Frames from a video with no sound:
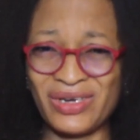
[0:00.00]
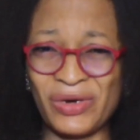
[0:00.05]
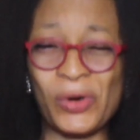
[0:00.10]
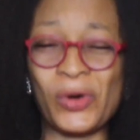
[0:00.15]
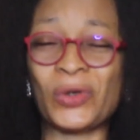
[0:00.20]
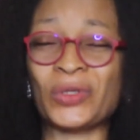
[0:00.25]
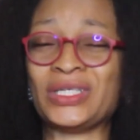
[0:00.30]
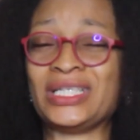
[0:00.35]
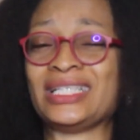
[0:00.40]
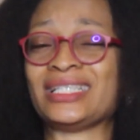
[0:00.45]

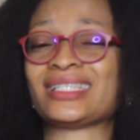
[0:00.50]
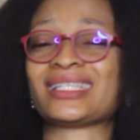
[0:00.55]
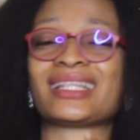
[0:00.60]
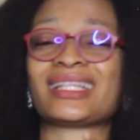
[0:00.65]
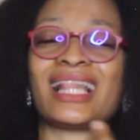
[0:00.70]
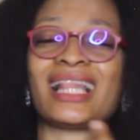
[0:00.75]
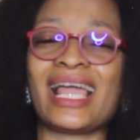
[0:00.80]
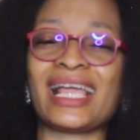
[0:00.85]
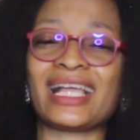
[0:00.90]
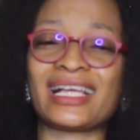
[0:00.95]
or
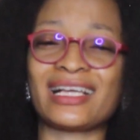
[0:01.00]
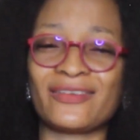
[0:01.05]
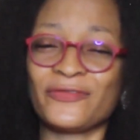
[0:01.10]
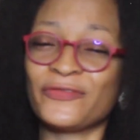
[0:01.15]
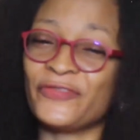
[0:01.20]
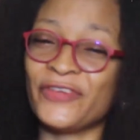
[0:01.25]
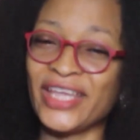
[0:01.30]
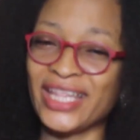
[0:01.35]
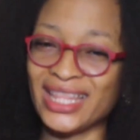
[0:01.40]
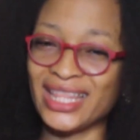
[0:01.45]
dislike
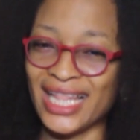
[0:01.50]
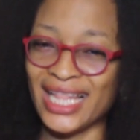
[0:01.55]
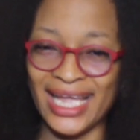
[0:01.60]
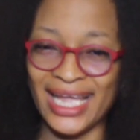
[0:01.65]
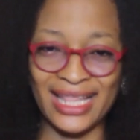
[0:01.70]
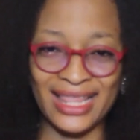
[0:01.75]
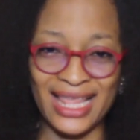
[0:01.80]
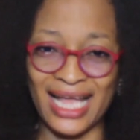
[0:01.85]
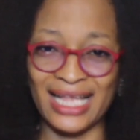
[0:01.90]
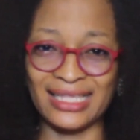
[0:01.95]
Faith
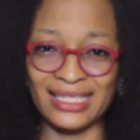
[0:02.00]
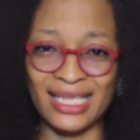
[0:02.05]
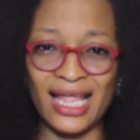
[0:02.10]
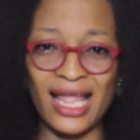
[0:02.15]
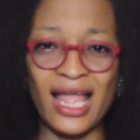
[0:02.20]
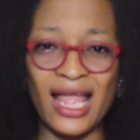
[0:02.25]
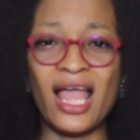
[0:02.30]
like that.